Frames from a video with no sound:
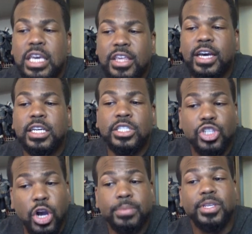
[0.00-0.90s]
either in
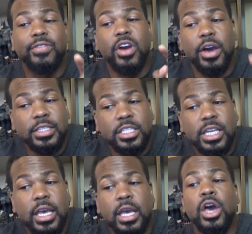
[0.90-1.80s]
terms of
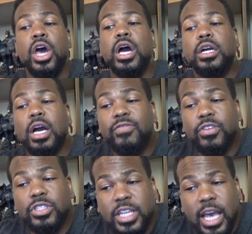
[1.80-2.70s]
currency,
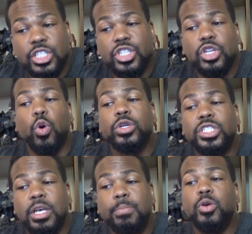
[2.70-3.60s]
conversation, or
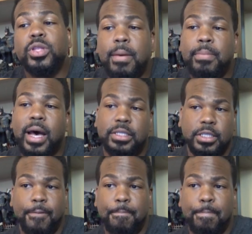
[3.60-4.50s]
simple numbers.
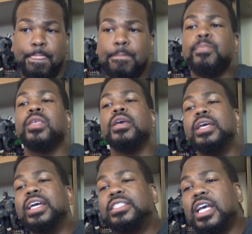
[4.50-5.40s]

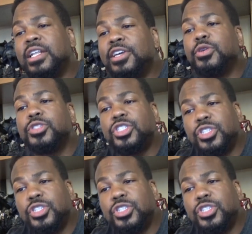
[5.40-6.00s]
It's a little